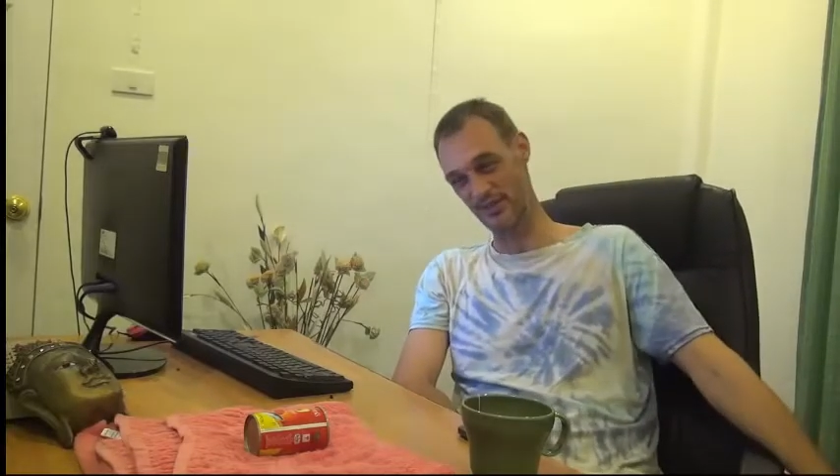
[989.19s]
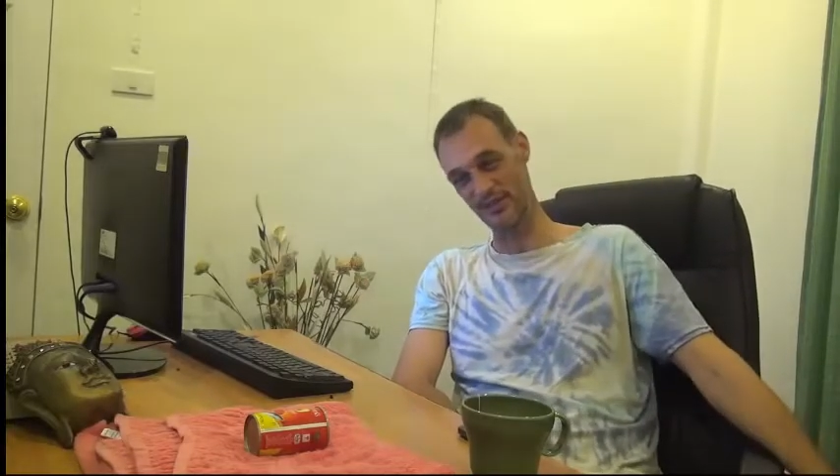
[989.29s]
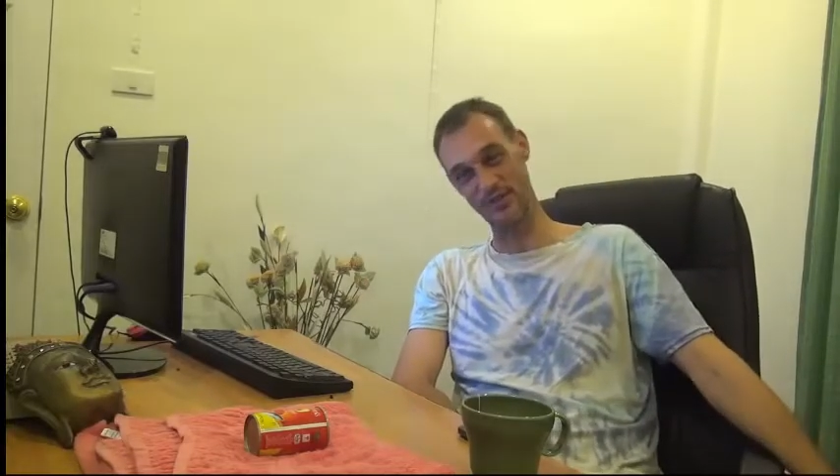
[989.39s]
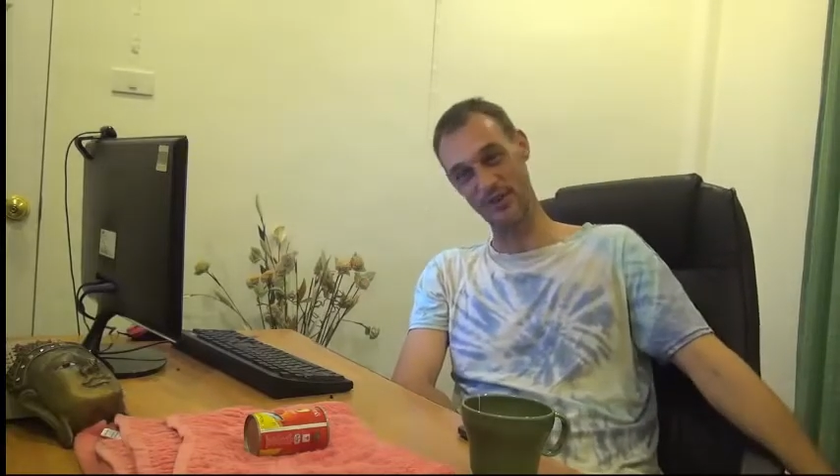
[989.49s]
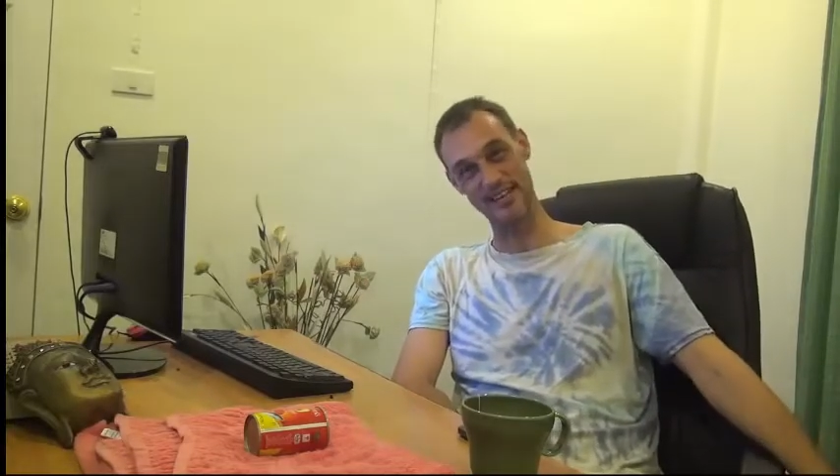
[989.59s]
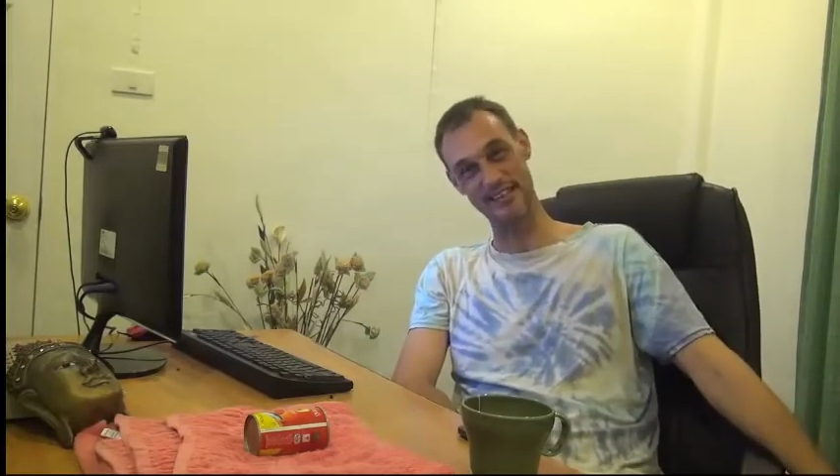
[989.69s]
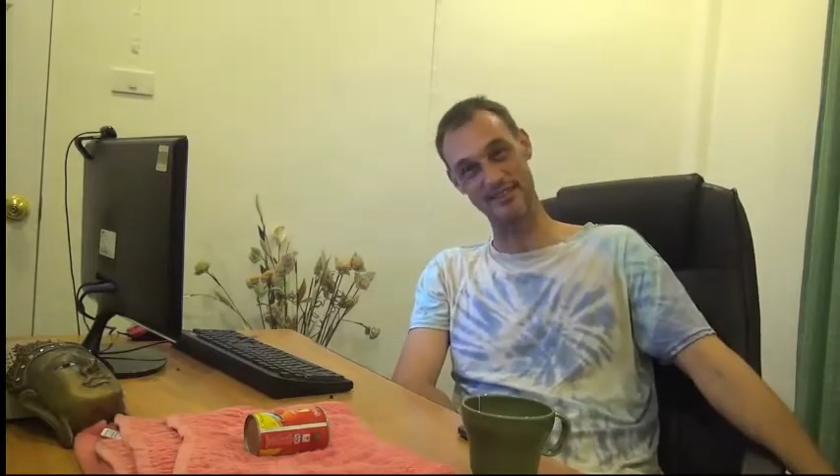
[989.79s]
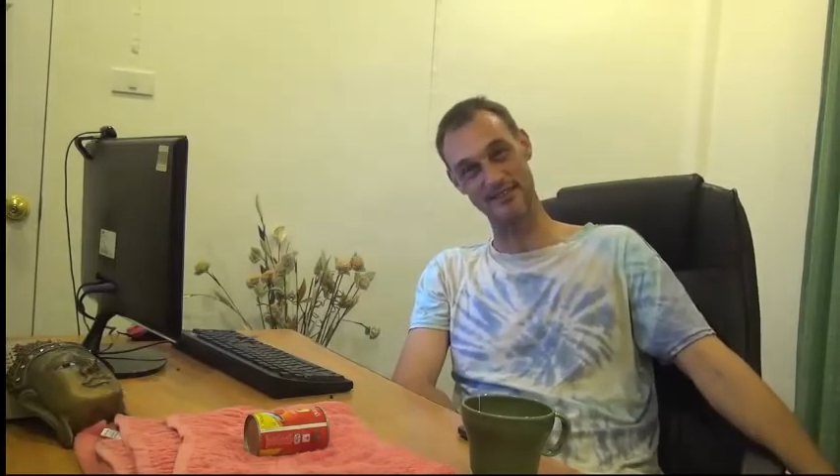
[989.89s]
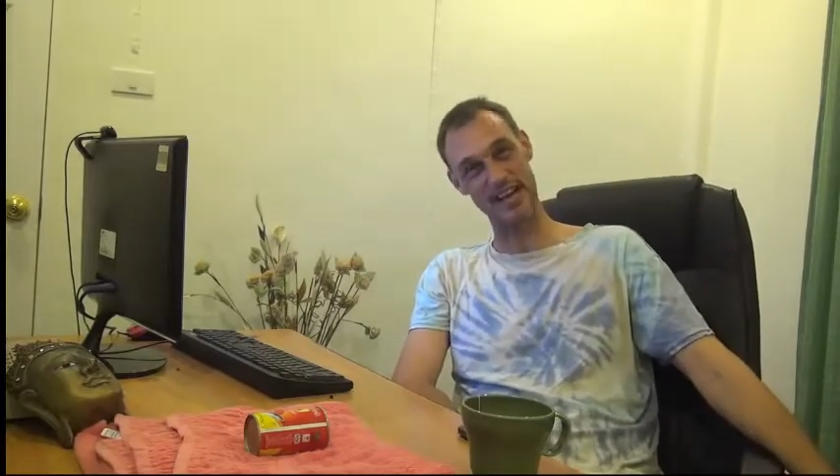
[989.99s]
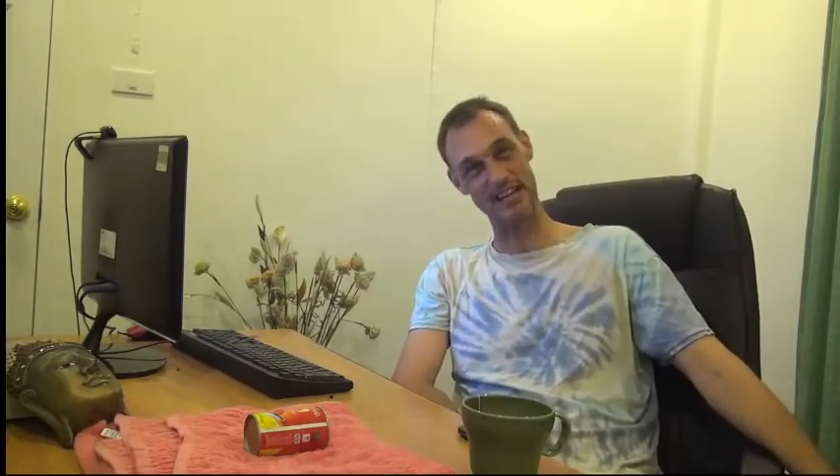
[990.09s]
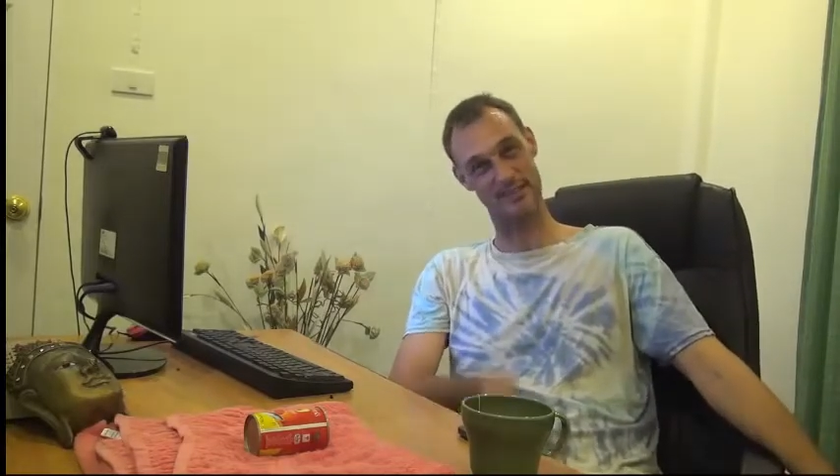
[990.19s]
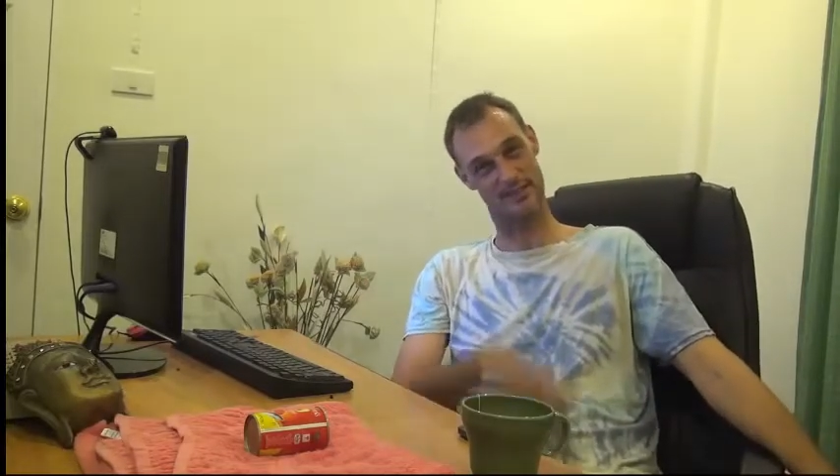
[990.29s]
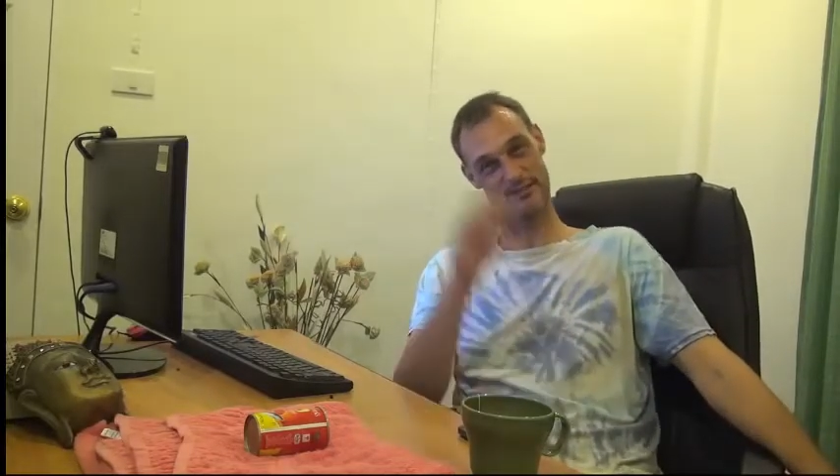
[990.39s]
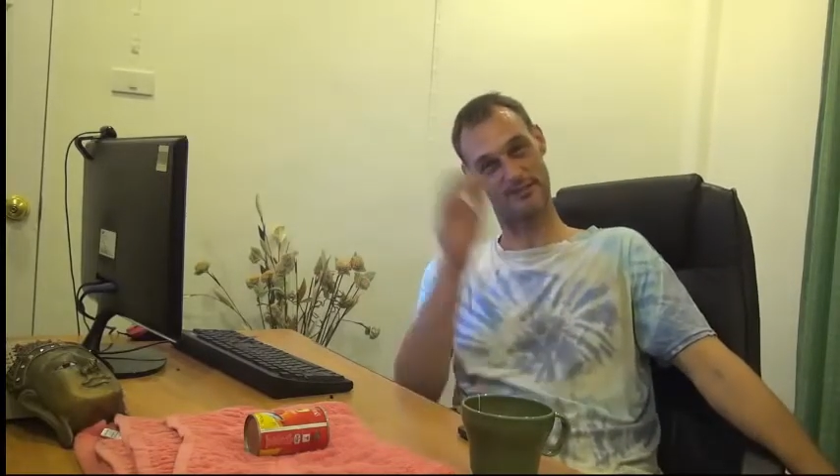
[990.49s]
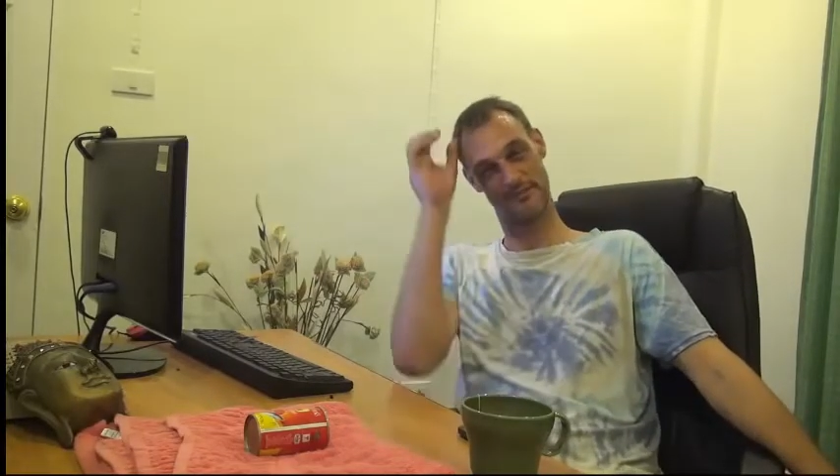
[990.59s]
when you created a
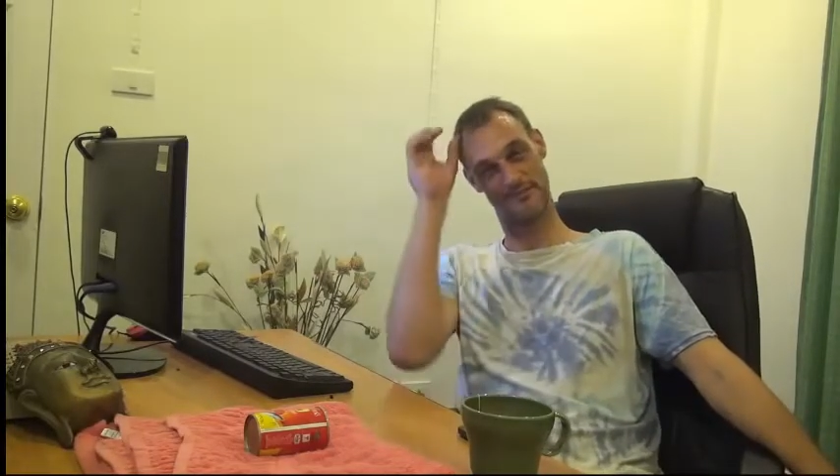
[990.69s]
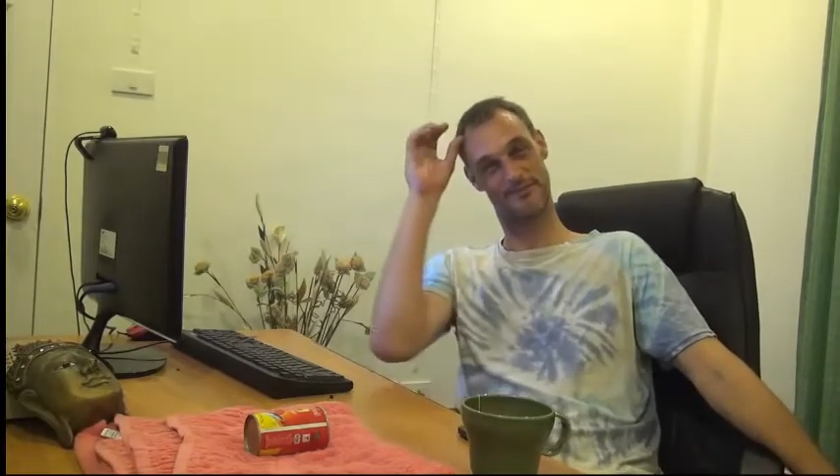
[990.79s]
vacuum.